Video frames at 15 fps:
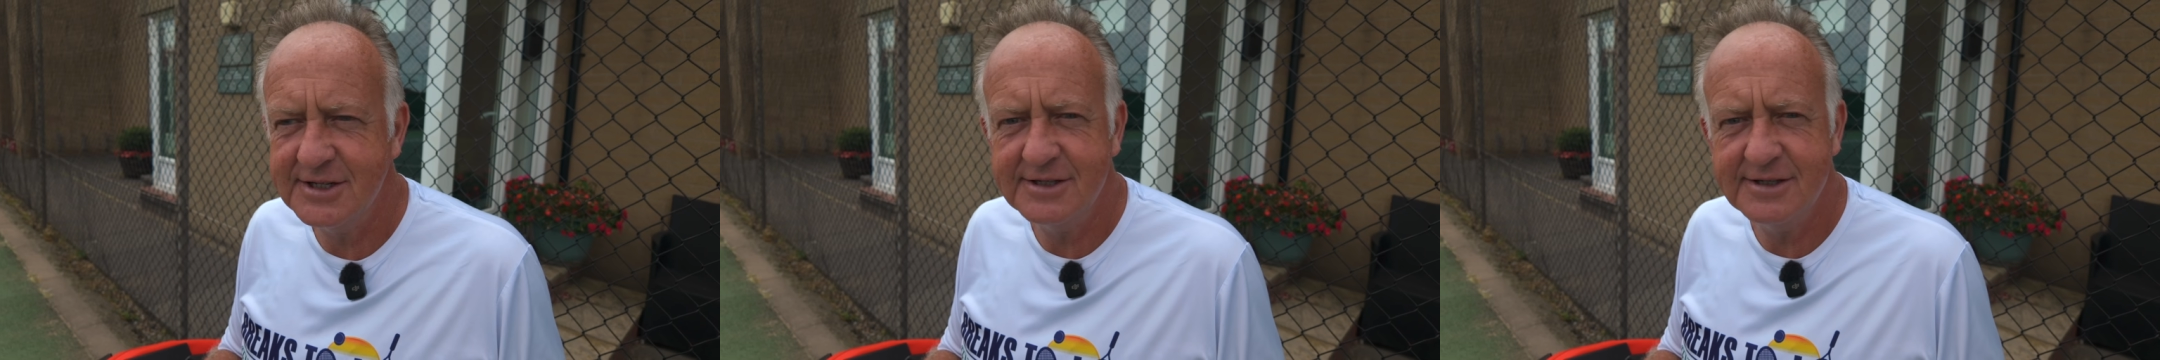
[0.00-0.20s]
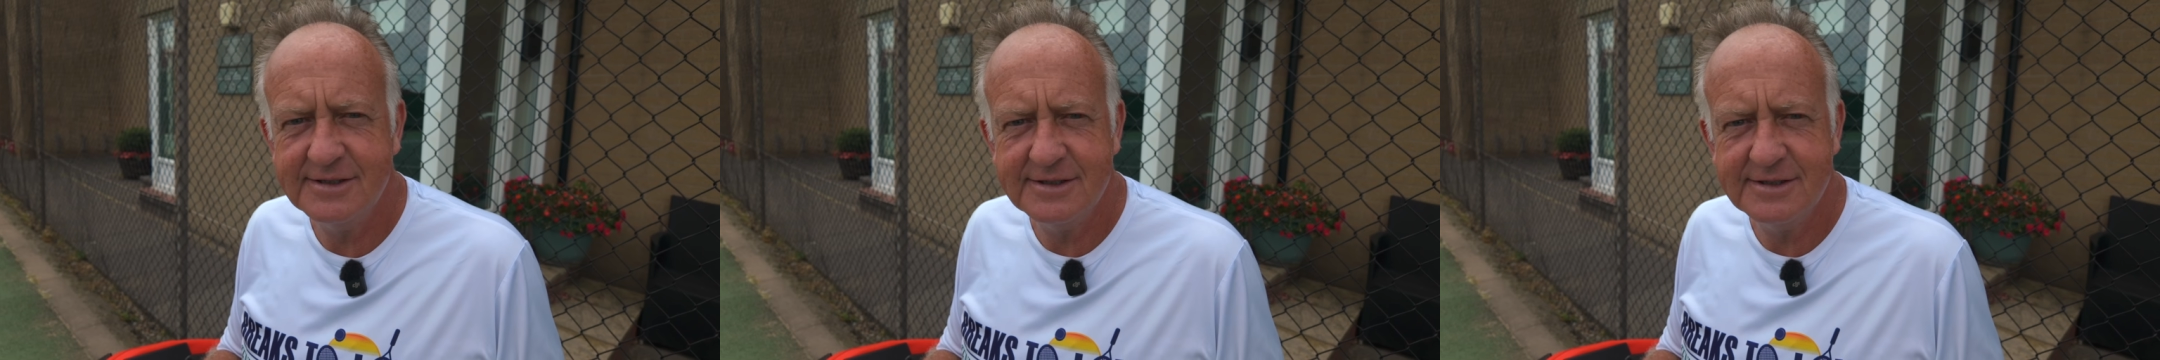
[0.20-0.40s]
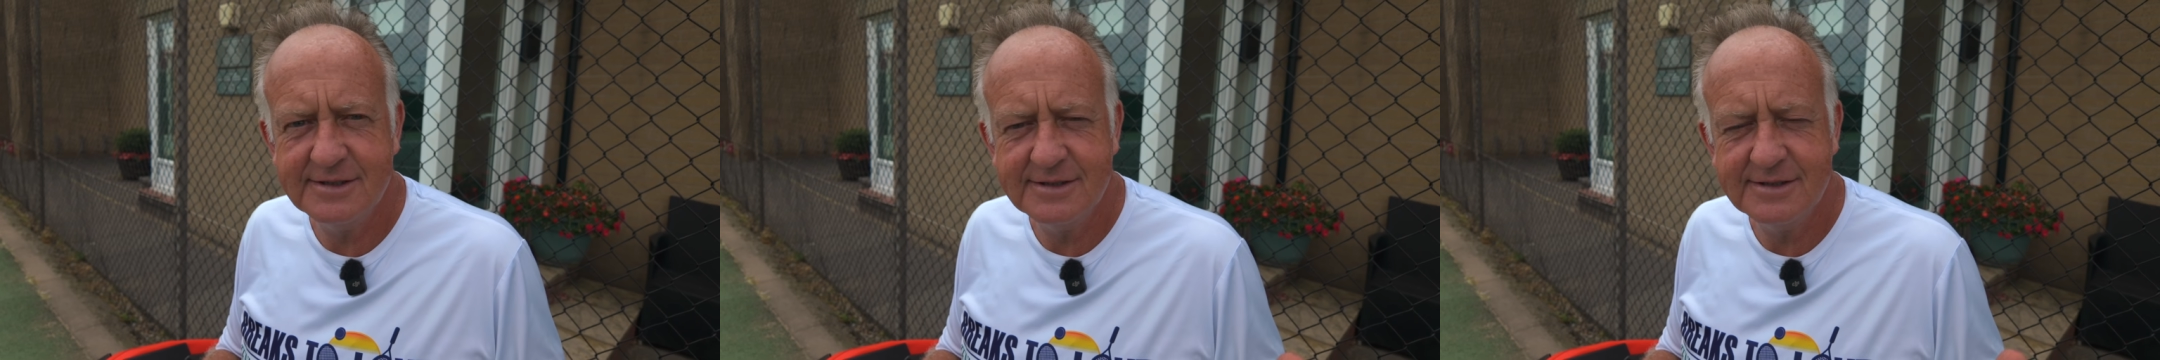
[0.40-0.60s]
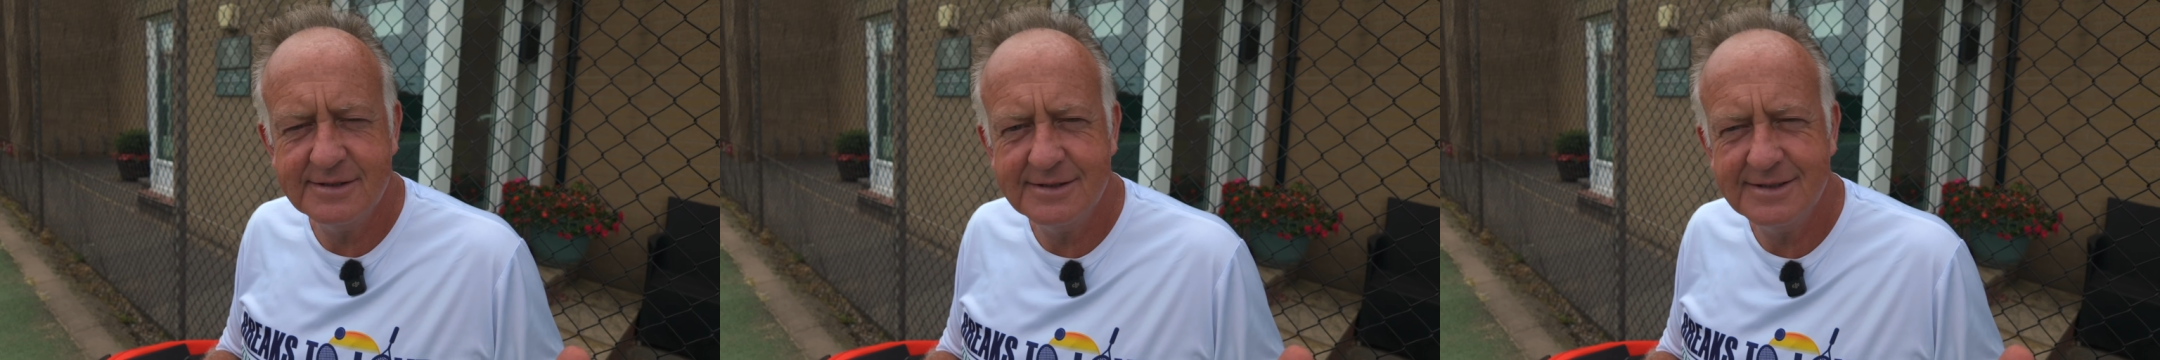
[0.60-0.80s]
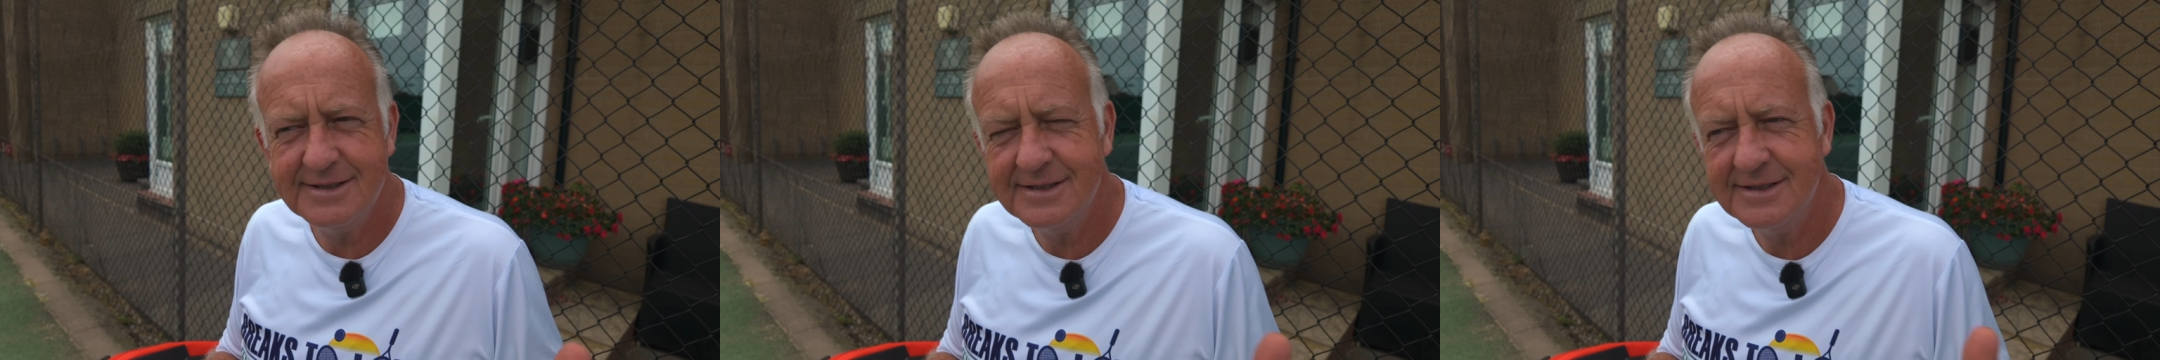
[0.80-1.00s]
that
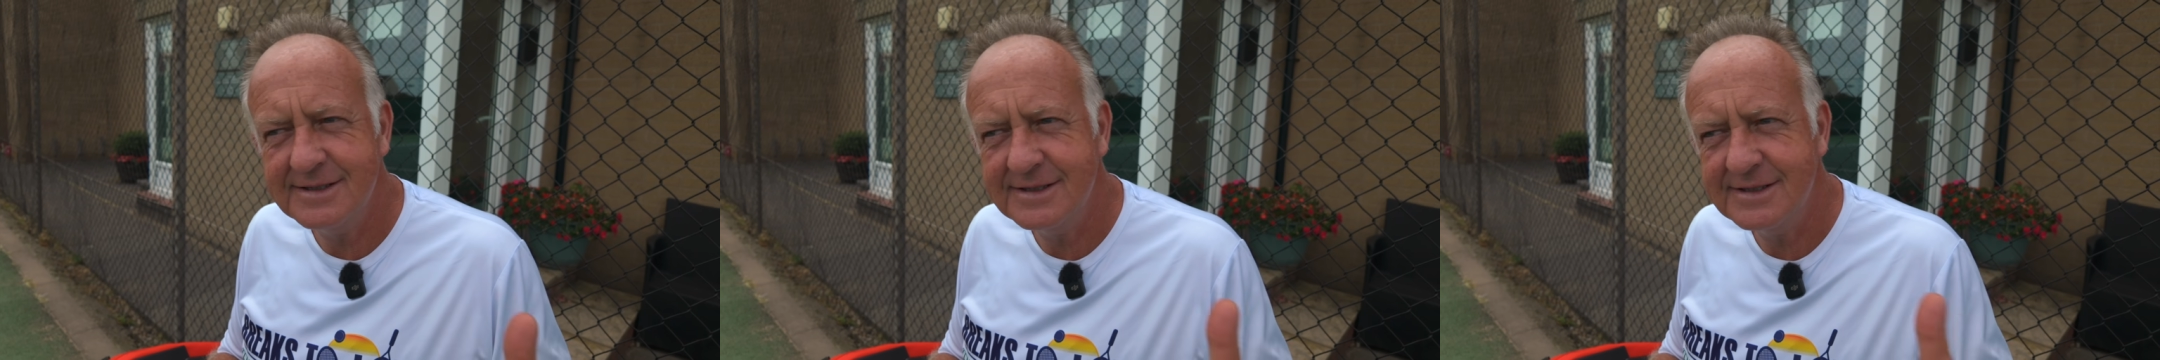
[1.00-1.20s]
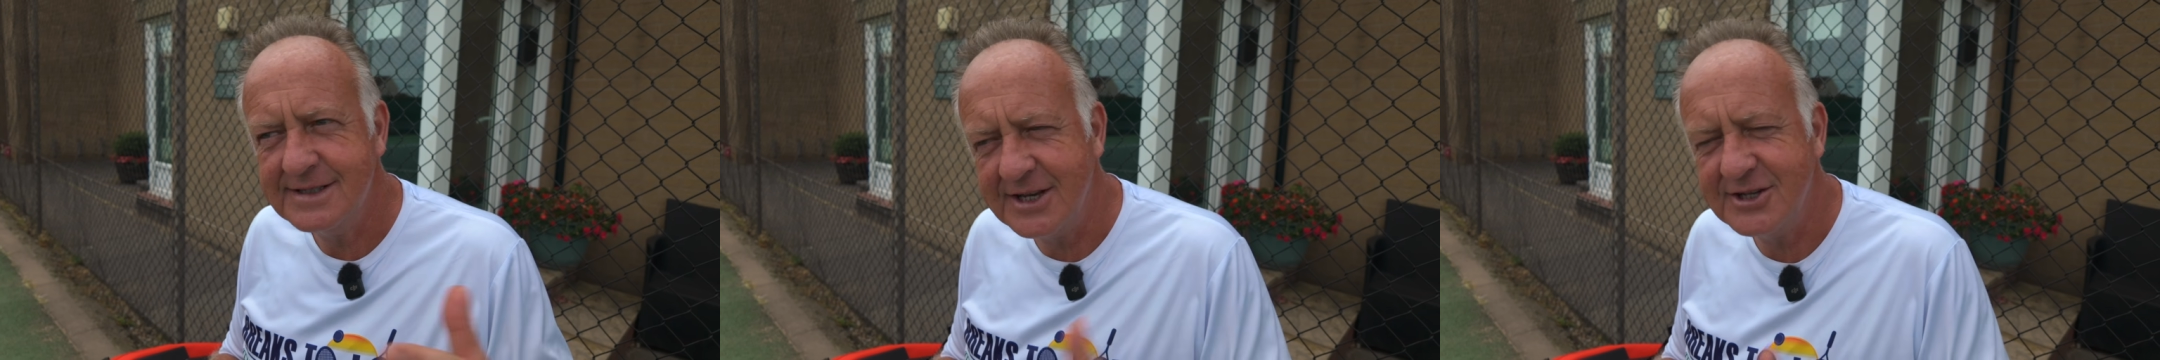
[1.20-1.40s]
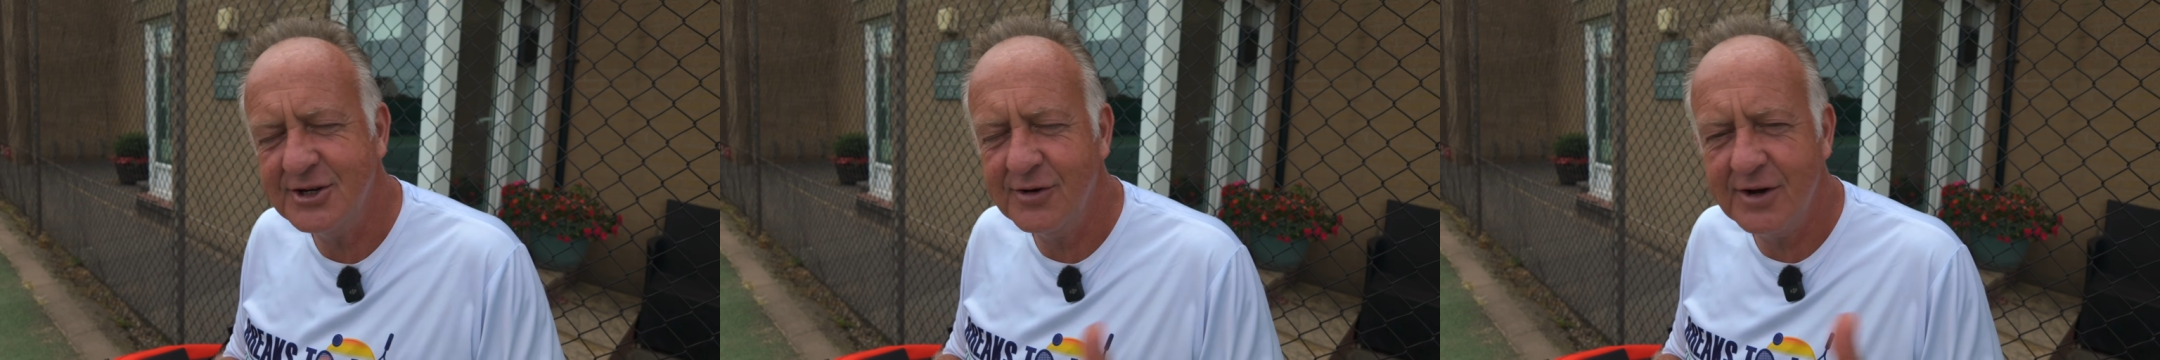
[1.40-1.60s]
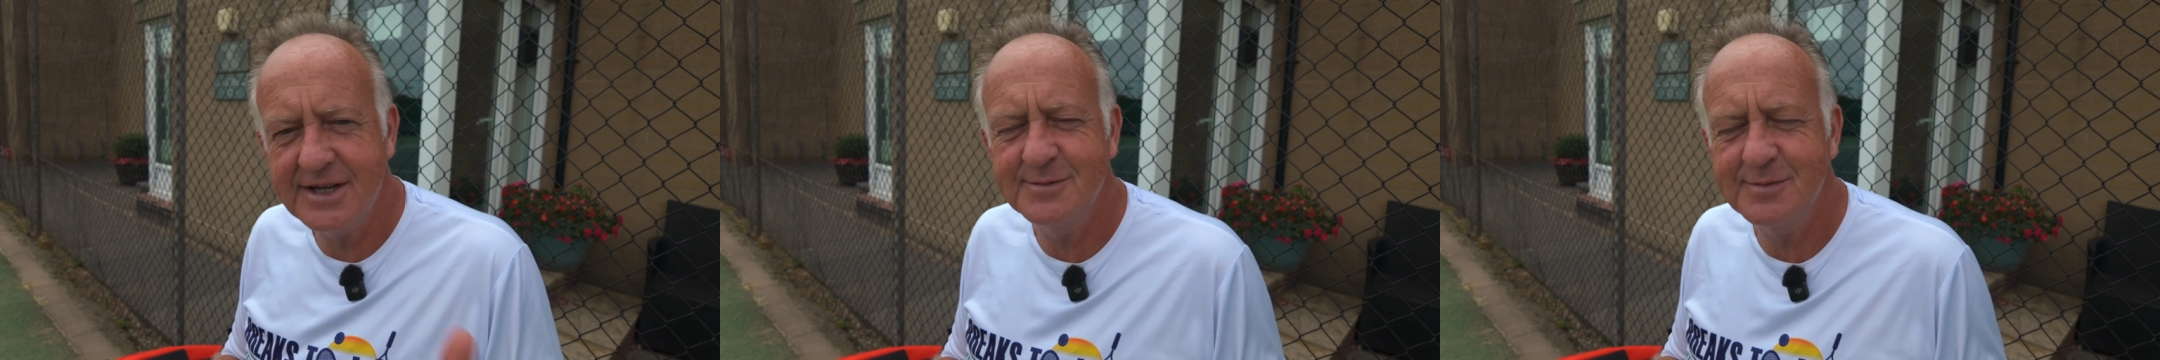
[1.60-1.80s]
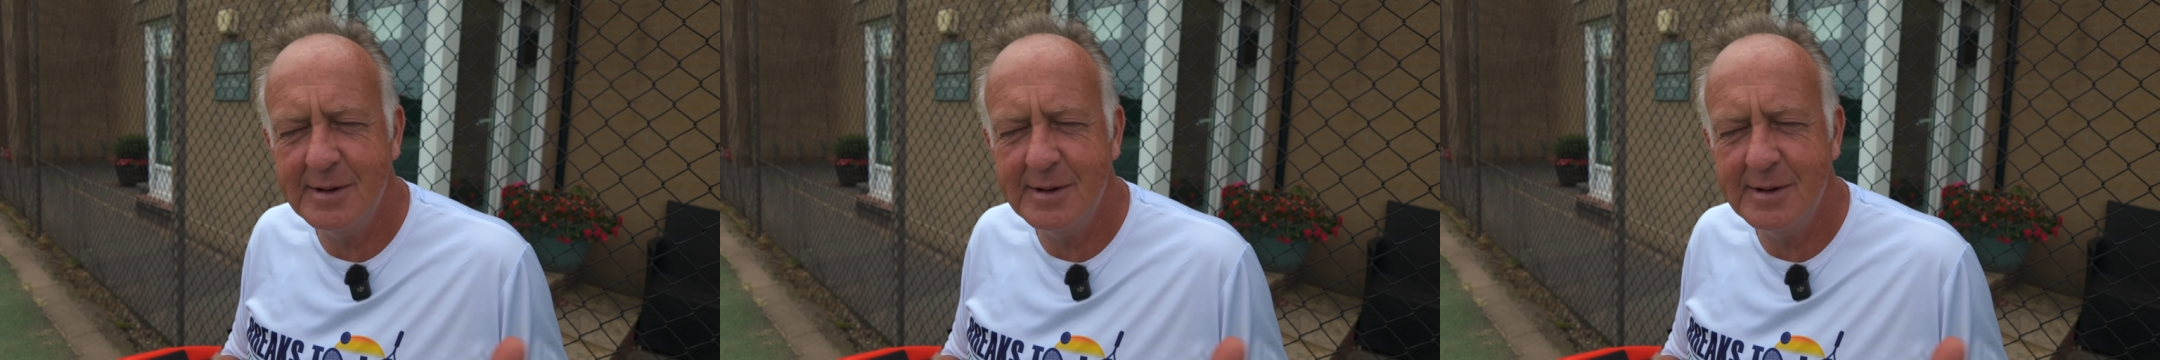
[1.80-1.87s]
categorise